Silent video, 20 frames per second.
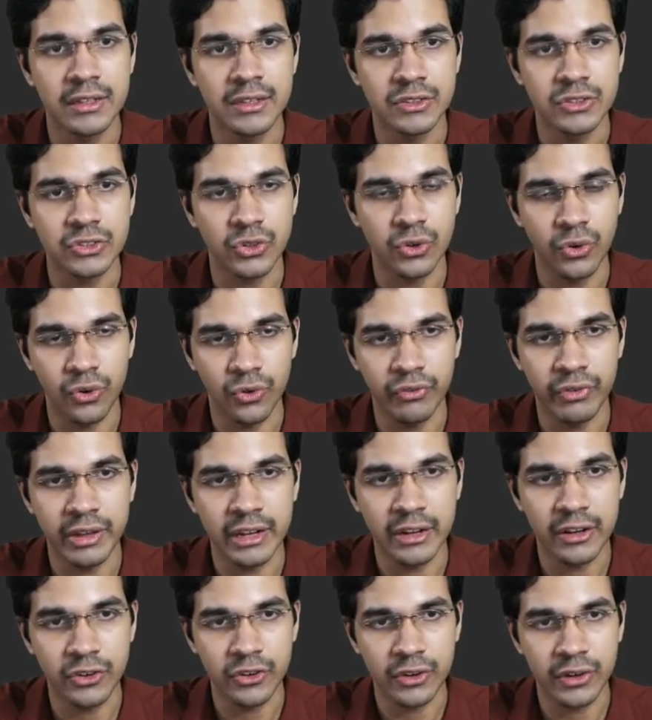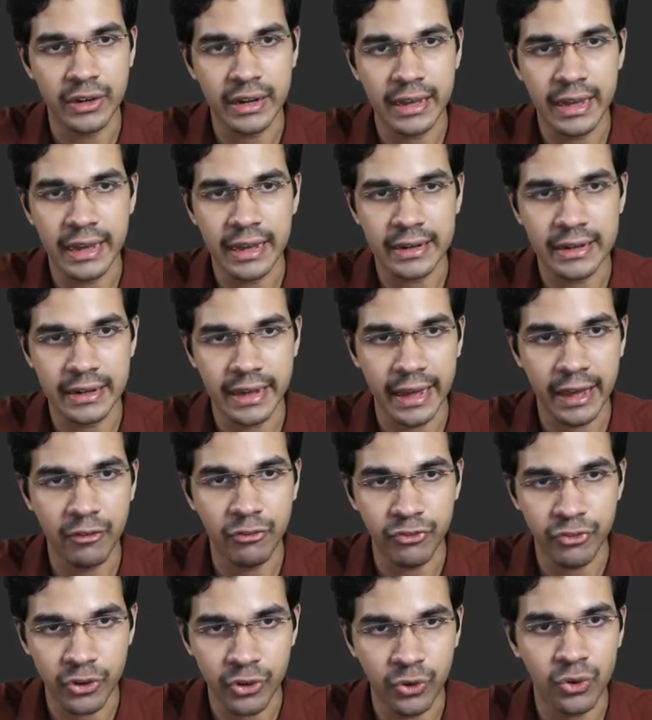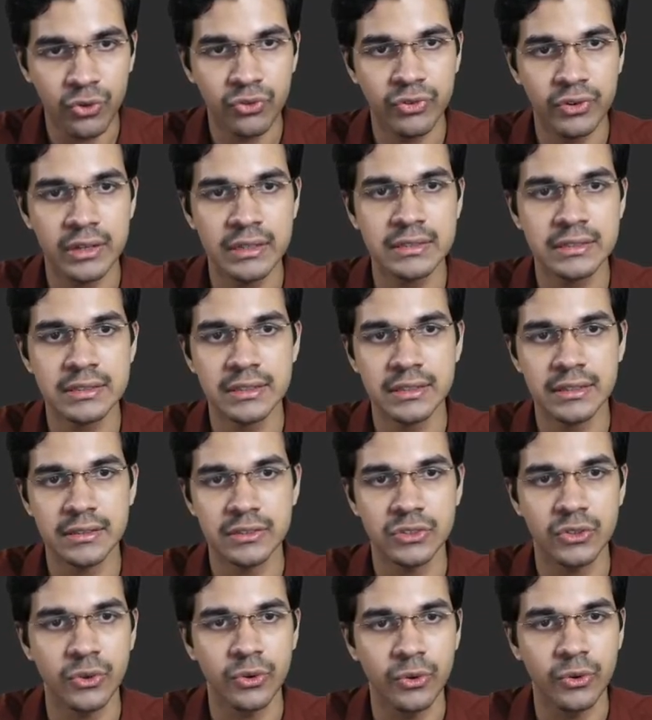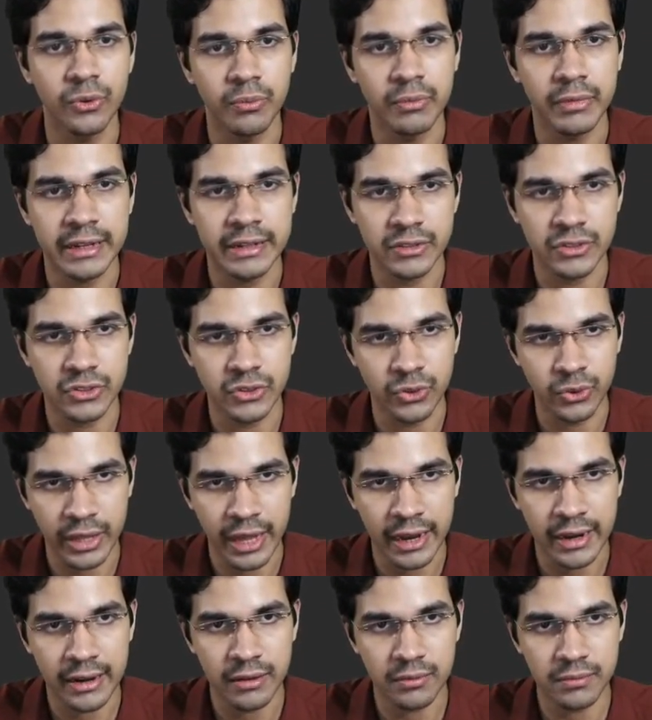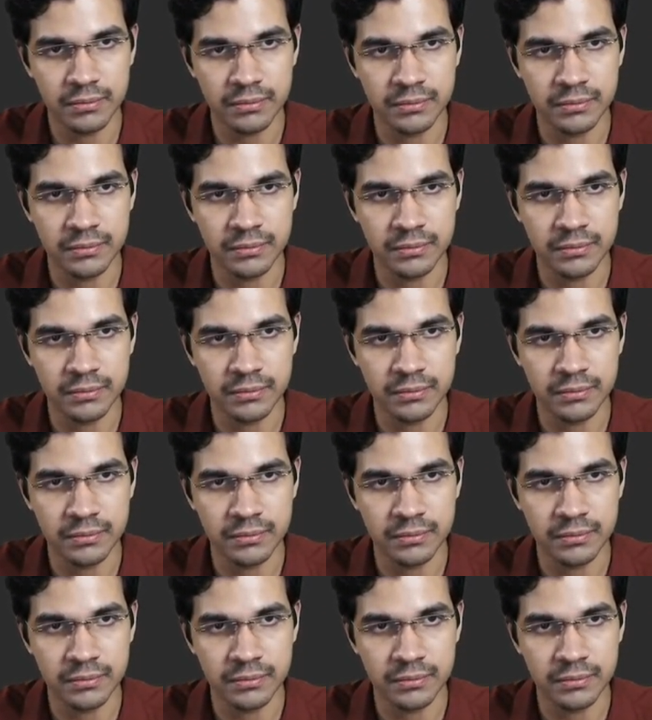So we need to create a view first. So let us do that.